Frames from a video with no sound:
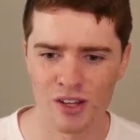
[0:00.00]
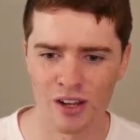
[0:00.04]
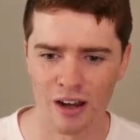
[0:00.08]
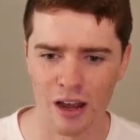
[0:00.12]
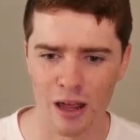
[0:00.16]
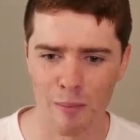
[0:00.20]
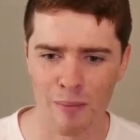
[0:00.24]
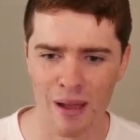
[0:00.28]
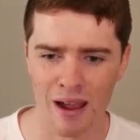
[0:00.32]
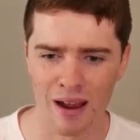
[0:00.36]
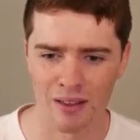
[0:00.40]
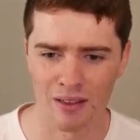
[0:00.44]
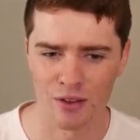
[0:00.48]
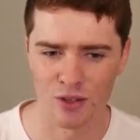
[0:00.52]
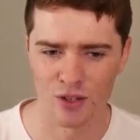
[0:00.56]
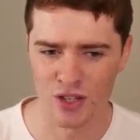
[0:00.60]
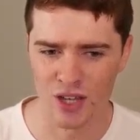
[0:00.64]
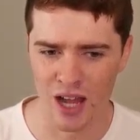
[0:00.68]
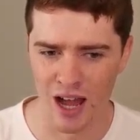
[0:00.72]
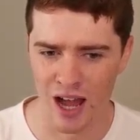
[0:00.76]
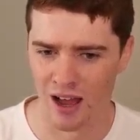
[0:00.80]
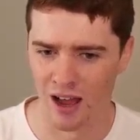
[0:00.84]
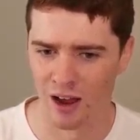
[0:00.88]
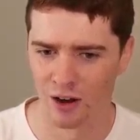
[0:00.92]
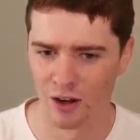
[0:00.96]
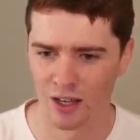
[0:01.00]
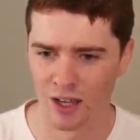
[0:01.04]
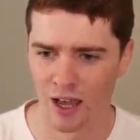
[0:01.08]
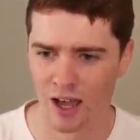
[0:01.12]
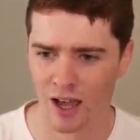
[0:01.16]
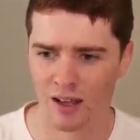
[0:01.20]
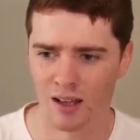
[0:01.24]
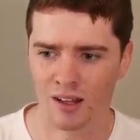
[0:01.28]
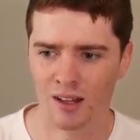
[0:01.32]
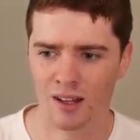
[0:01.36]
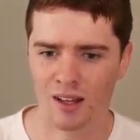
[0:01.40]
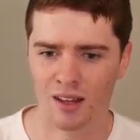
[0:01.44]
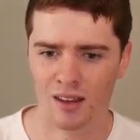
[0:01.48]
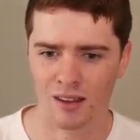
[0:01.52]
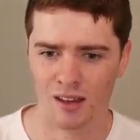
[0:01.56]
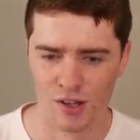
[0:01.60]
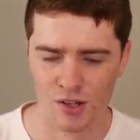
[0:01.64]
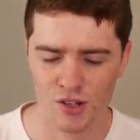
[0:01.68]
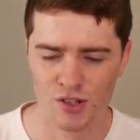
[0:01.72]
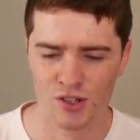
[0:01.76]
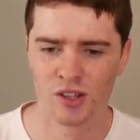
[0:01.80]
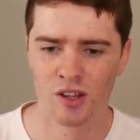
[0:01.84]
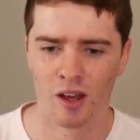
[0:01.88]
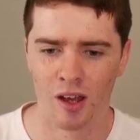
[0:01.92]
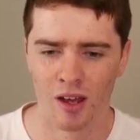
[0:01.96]
City back at the start. Okay,
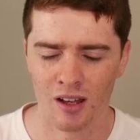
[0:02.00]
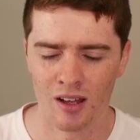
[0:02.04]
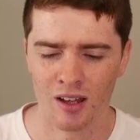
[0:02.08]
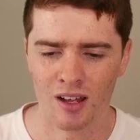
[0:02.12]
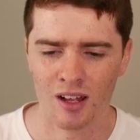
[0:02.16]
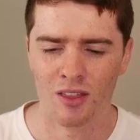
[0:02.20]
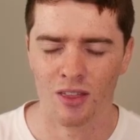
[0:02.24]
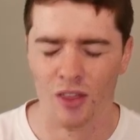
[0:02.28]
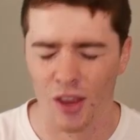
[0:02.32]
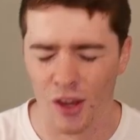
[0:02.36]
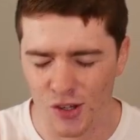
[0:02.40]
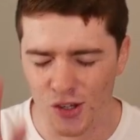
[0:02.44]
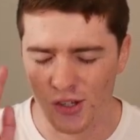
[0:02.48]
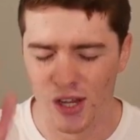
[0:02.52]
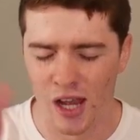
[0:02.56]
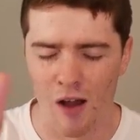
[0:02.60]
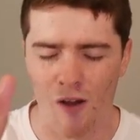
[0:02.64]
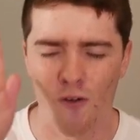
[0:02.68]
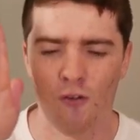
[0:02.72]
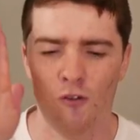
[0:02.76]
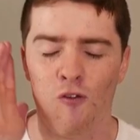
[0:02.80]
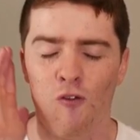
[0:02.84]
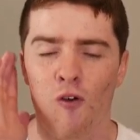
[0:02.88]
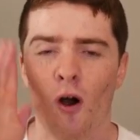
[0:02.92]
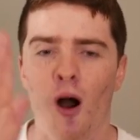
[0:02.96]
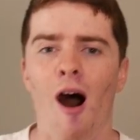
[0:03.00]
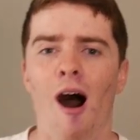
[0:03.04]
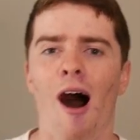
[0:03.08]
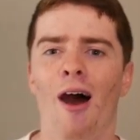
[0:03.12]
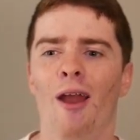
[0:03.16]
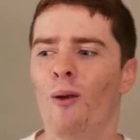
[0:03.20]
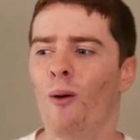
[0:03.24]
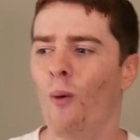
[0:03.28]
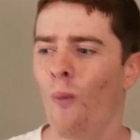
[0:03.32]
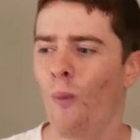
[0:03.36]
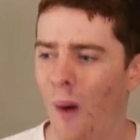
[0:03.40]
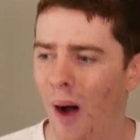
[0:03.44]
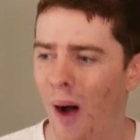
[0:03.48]
this is it. This is our final